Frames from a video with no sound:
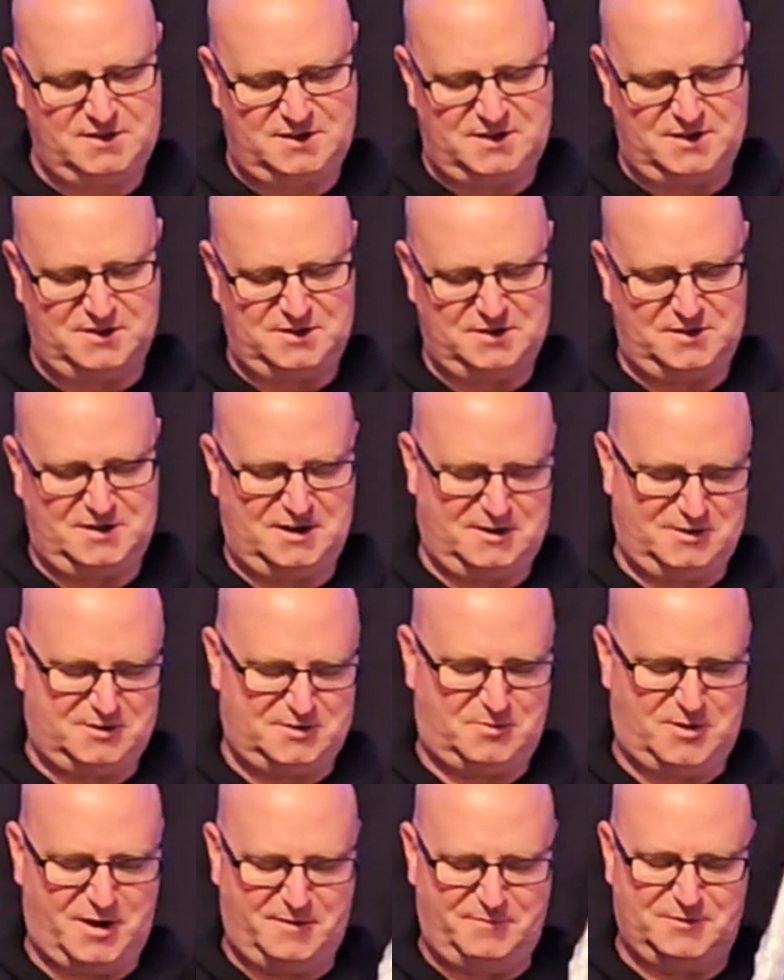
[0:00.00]
because Eric's
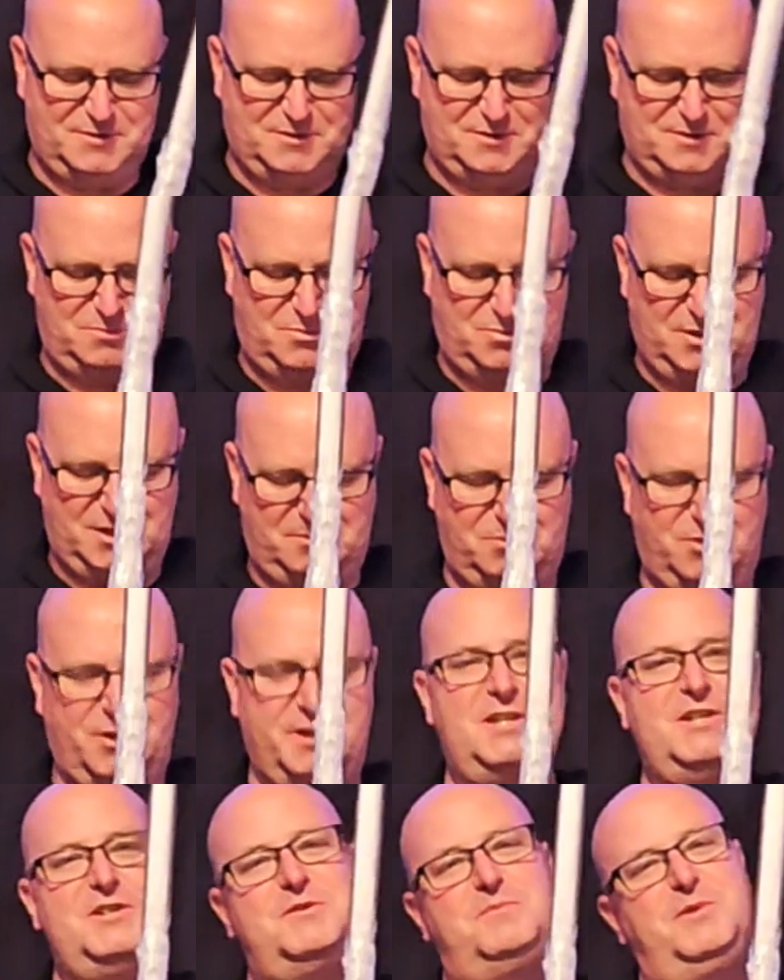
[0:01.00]
wife is a big
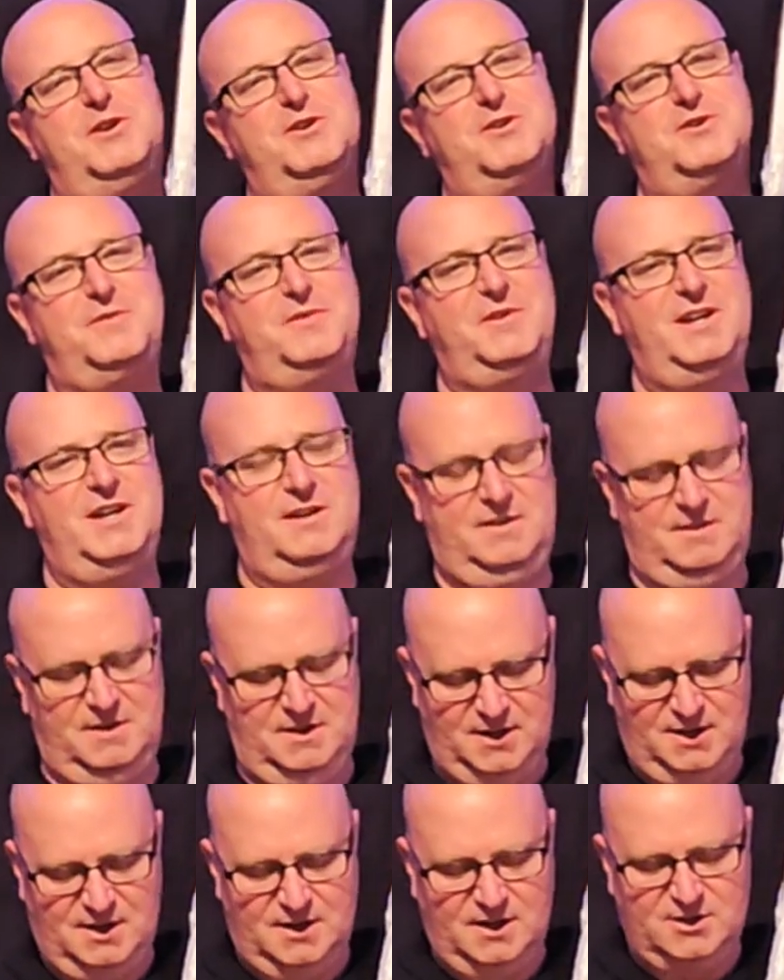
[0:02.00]
Britney Spears fan.
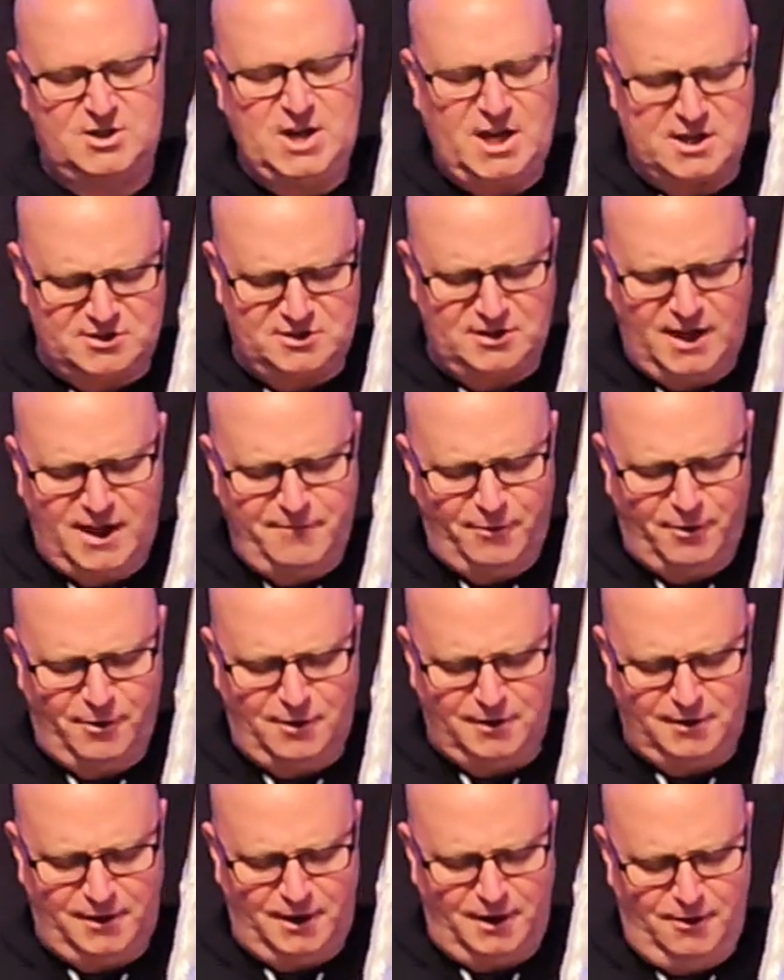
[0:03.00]
Just leave her
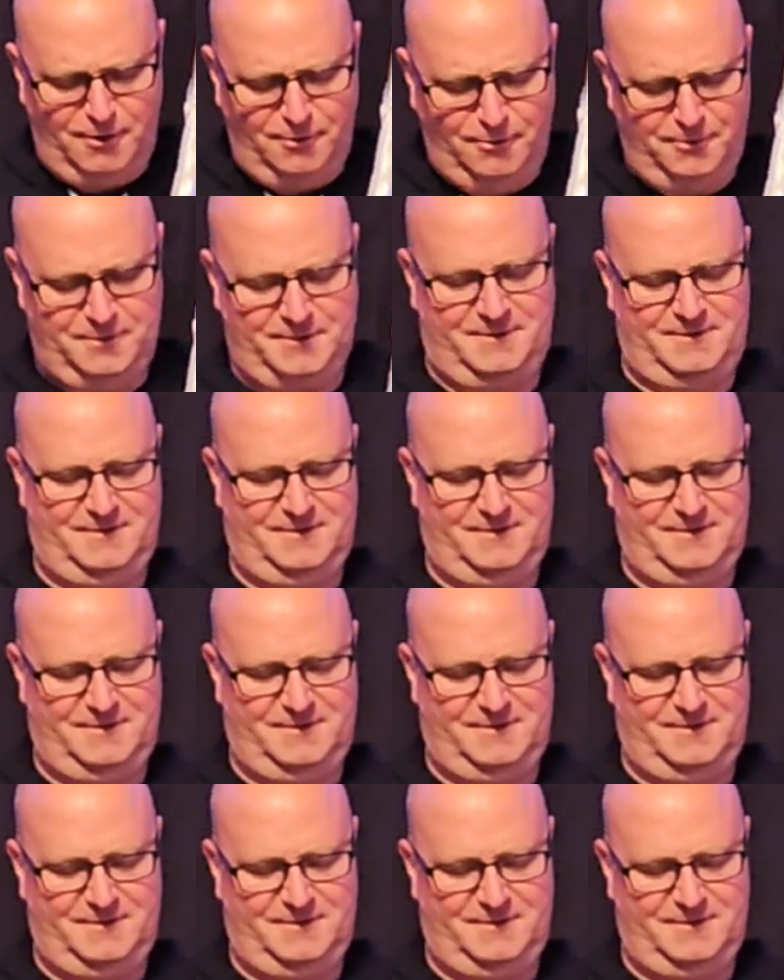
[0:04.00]
alone!